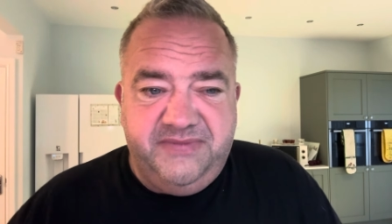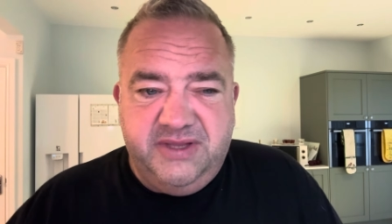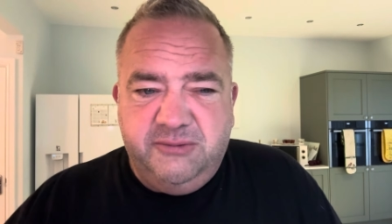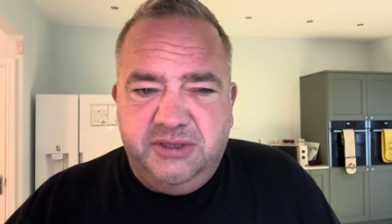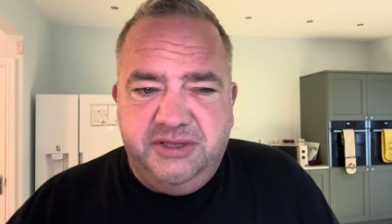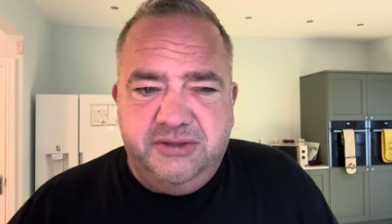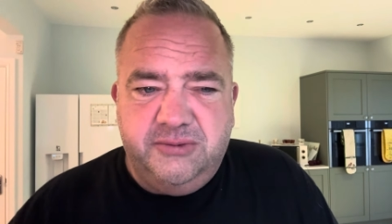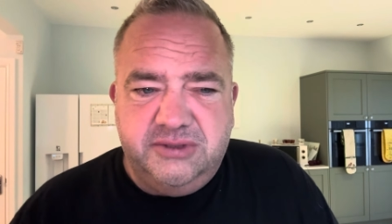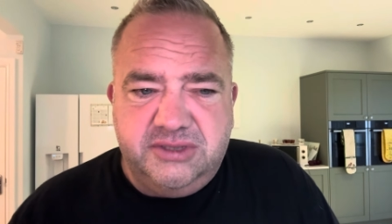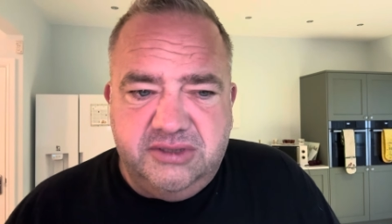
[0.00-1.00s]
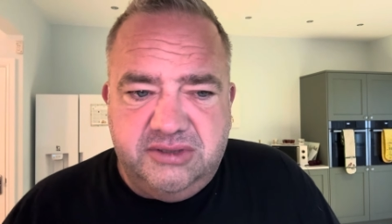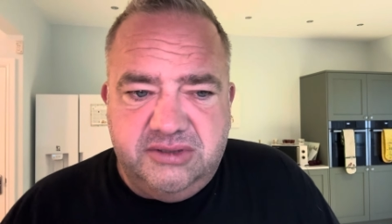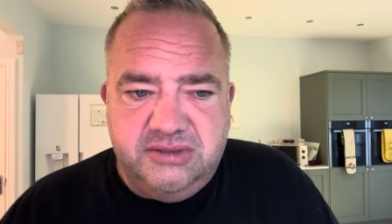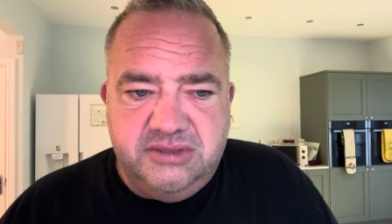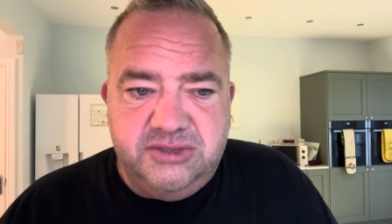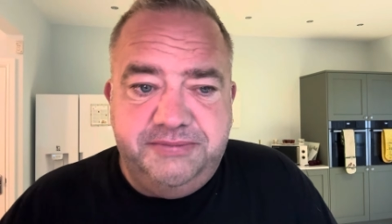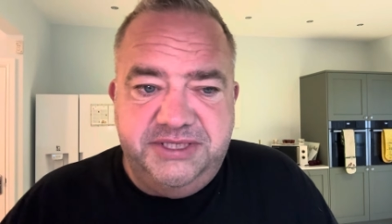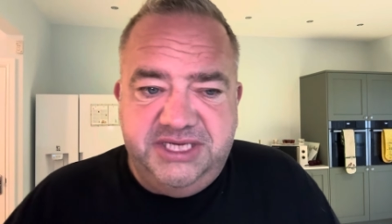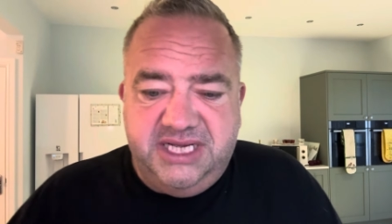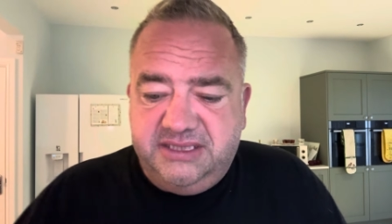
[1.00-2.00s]
what are the other ones called? Super
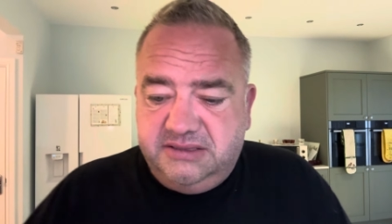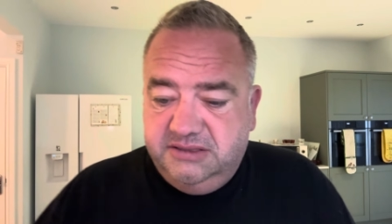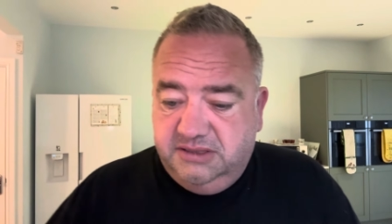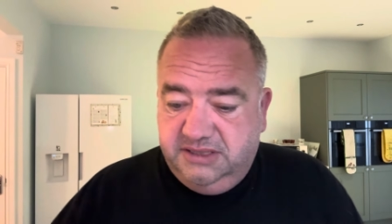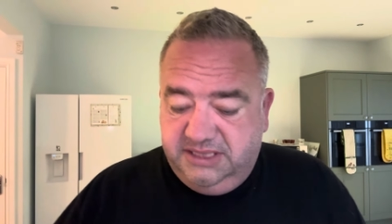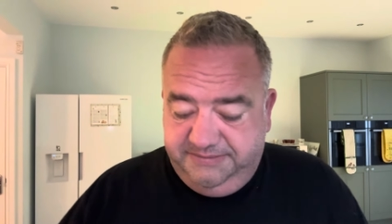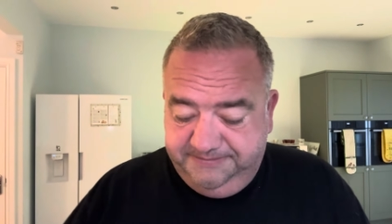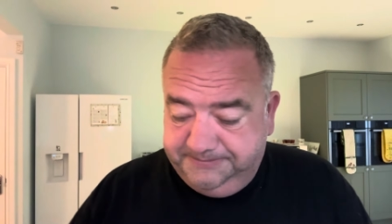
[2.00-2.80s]
chats, there's none of them.